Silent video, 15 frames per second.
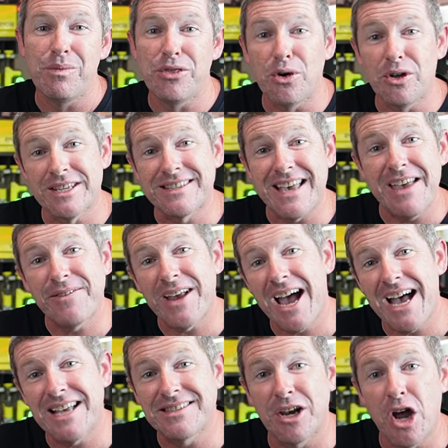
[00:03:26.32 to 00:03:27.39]
with all the
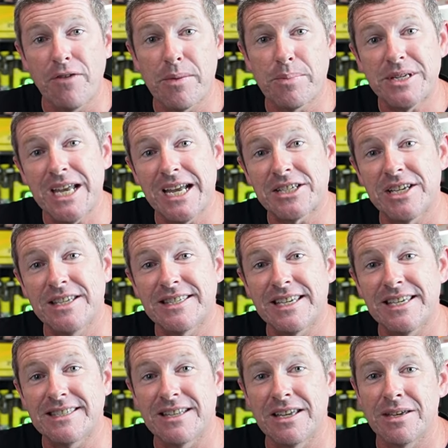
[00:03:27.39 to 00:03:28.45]
safeguards and overprotection
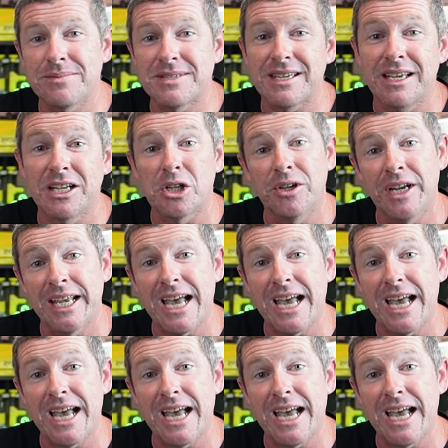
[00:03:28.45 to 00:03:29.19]
systems, including